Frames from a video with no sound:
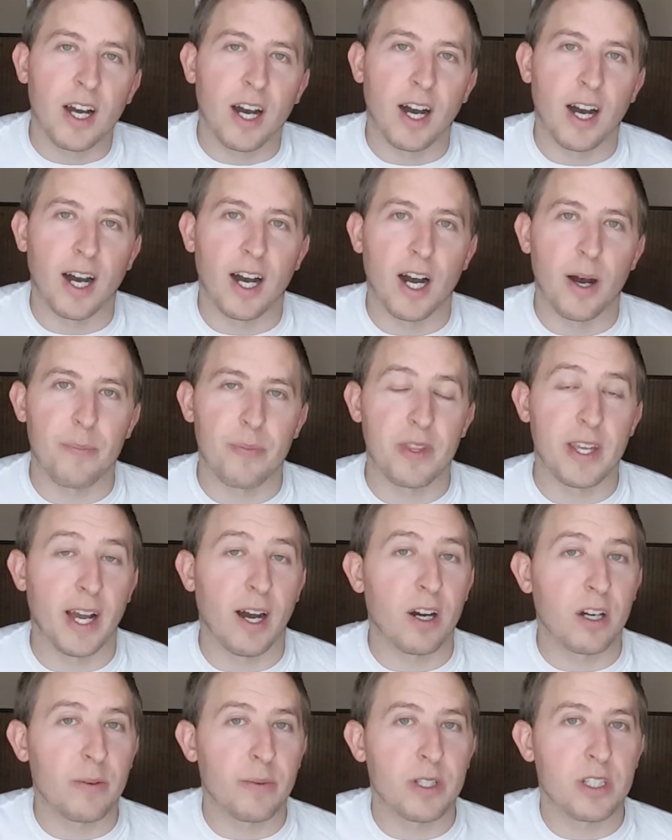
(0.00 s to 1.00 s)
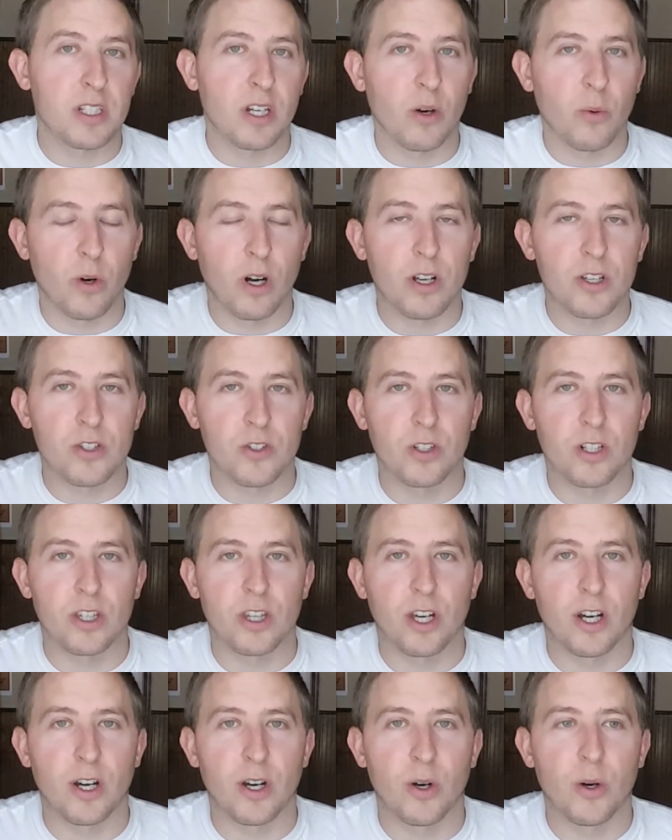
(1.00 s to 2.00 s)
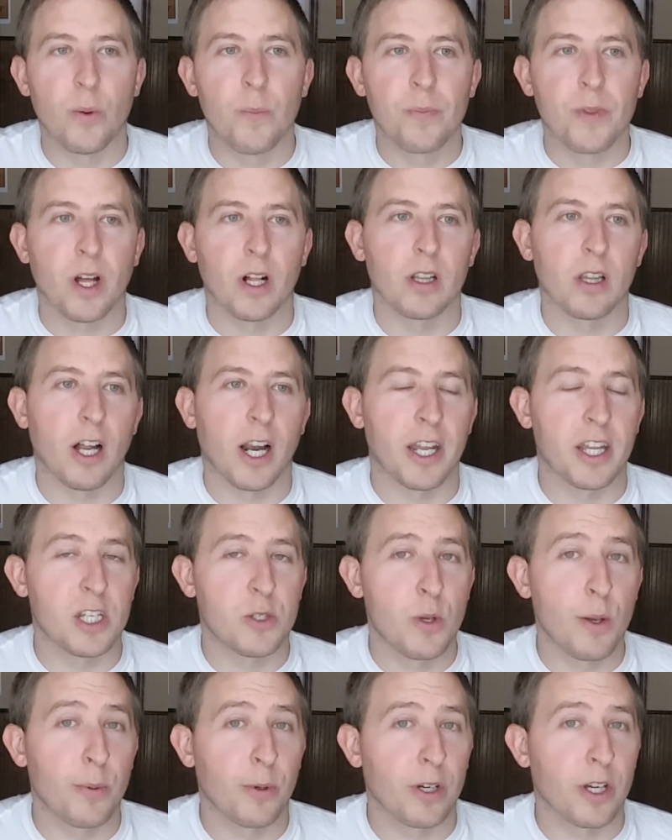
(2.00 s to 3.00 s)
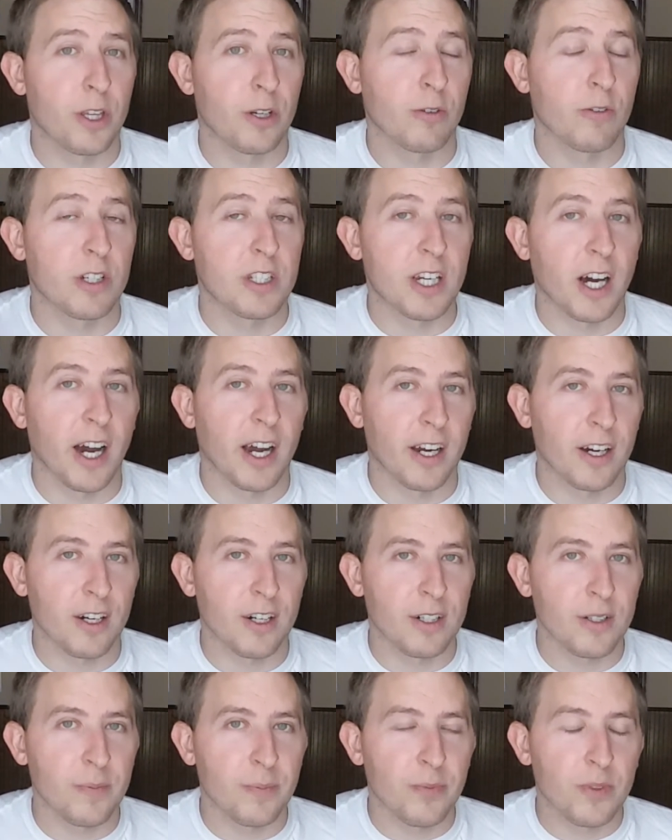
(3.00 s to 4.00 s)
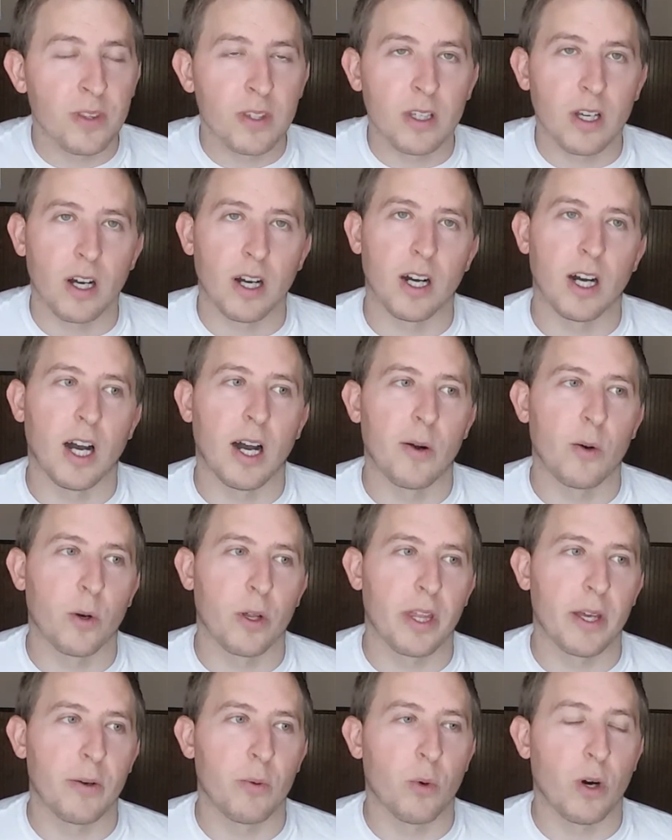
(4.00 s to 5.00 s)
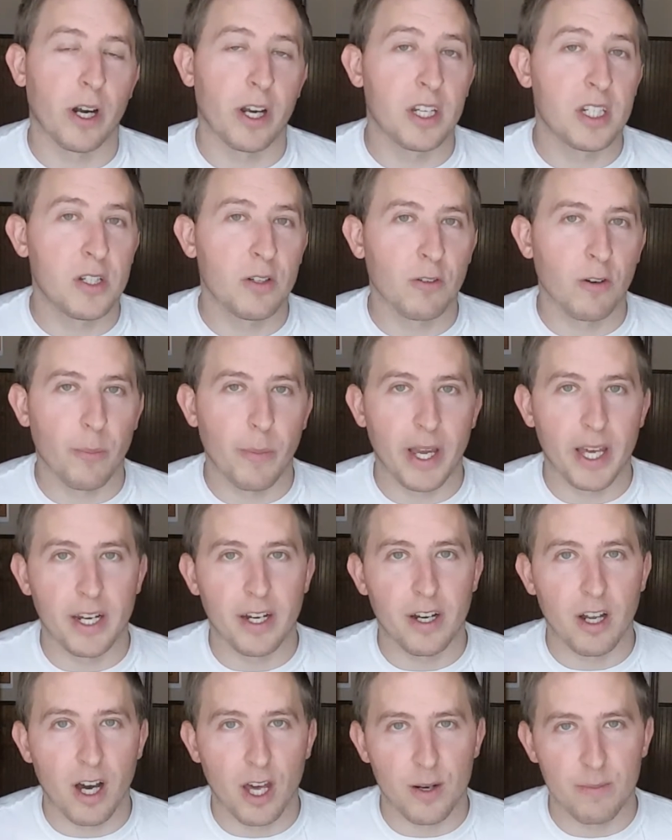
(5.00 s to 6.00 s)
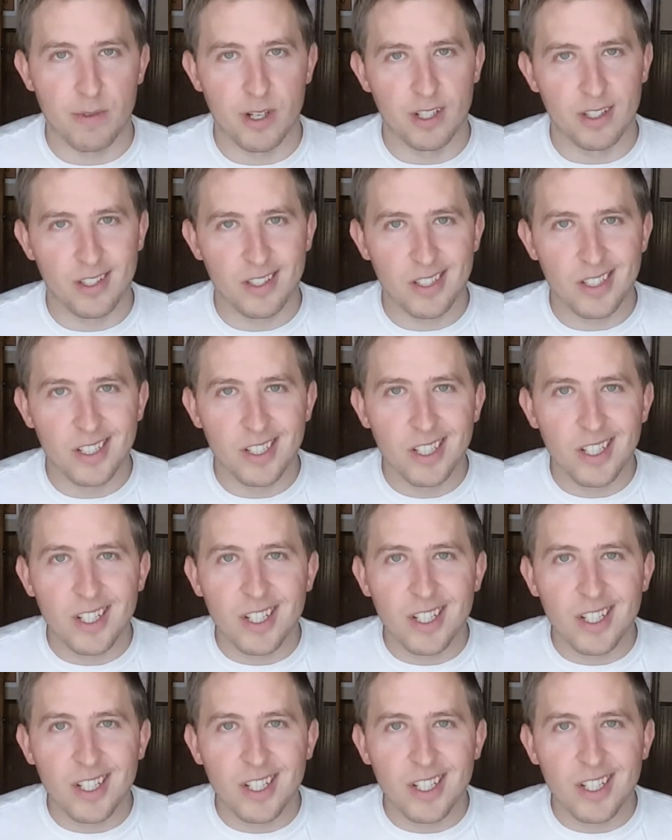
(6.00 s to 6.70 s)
Um, the Alchemist on Wall Street, though, a lot of these people are either retired uh, or they wanted to remain anonymous.